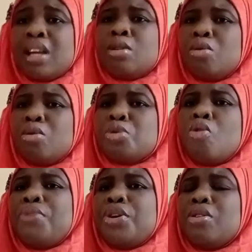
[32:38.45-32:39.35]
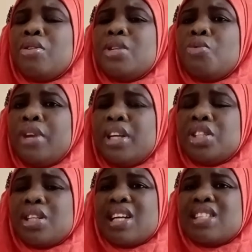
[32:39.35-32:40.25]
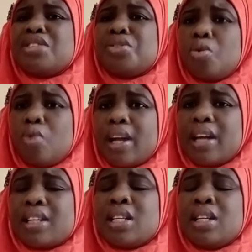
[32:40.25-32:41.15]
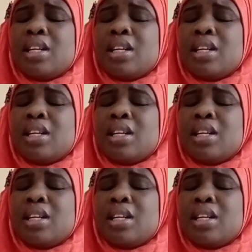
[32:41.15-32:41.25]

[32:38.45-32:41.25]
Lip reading: Don't go beyond the range that is required